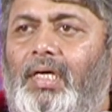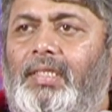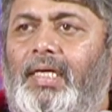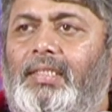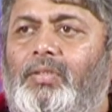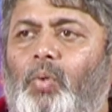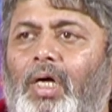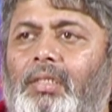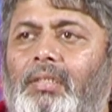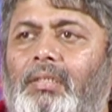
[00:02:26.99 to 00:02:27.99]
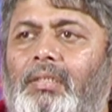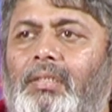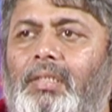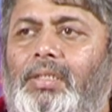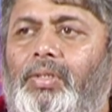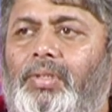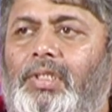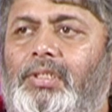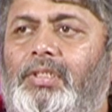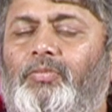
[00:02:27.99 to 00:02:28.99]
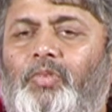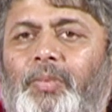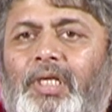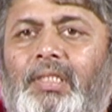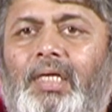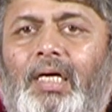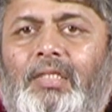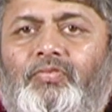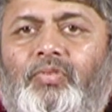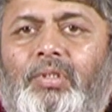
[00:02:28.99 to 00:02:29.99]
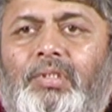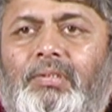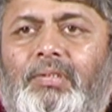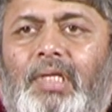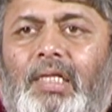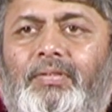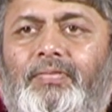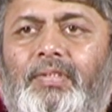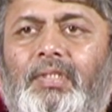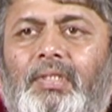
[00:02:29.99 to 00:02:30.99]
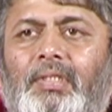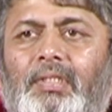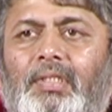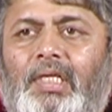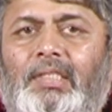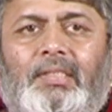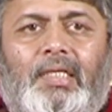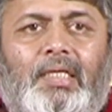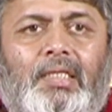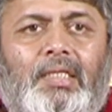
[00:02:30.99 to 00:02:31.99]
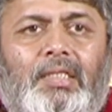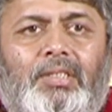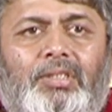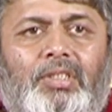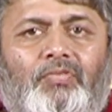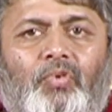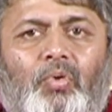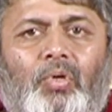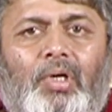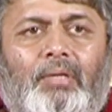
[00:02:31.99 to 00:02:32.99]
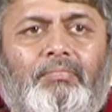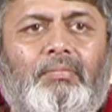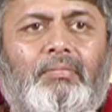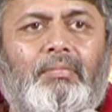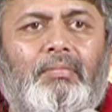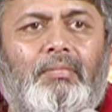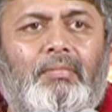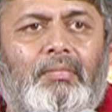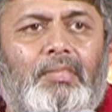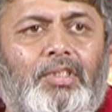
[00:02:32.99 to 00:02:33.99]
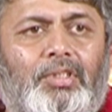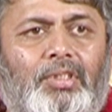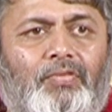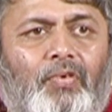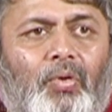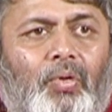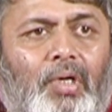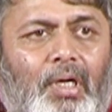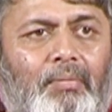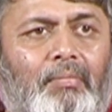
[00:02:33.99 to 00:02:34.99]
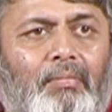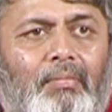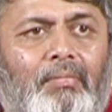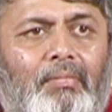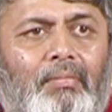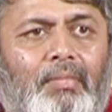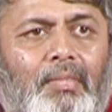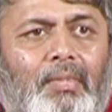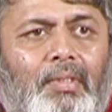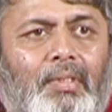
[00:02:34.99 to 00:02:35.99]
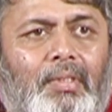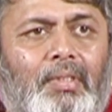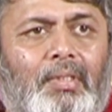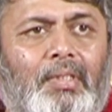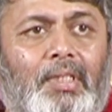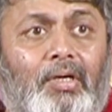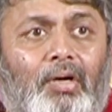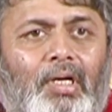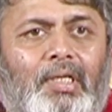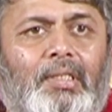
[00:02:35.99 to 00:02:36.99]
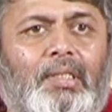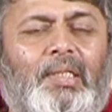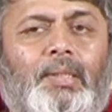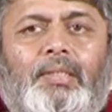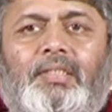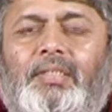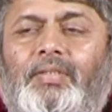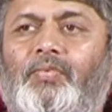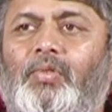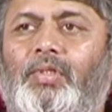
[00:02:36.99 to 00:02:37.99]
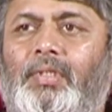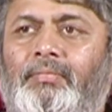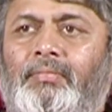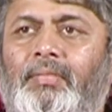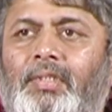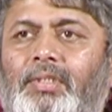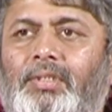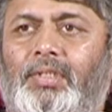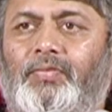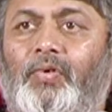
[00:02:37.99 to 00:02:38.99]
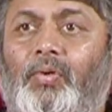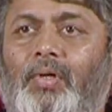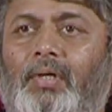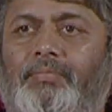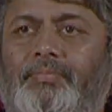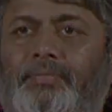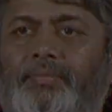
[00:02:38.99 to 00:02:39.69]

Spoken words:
And that is what the yogis, the moment they unfold the self, they say, Shivoham. Shivoham. They call it Shivoham, Shivoham.